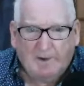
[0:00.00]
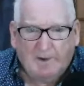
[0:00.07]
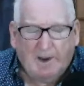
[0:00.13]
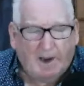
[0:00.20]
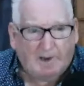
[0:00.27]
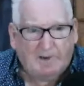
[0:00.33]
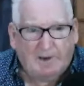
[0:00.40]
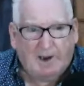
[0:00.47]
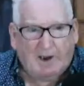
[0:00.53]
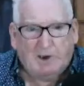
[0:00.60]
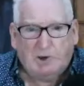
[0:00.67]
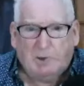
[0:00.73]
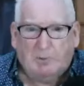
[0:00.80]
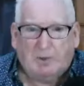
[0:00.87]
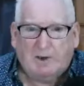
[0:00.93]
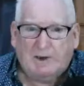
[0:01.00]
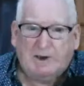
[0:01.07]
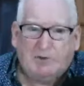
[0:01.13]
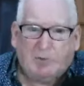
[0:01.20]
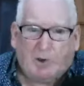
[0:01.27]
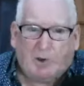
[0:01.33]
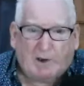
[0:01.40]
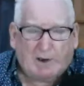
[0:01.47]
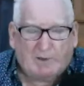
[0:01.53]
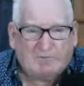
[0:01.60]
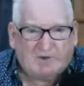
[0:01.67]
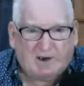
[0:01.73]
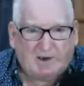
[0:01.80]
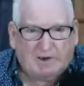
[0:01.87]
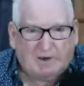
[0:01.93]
and now you believe what comes out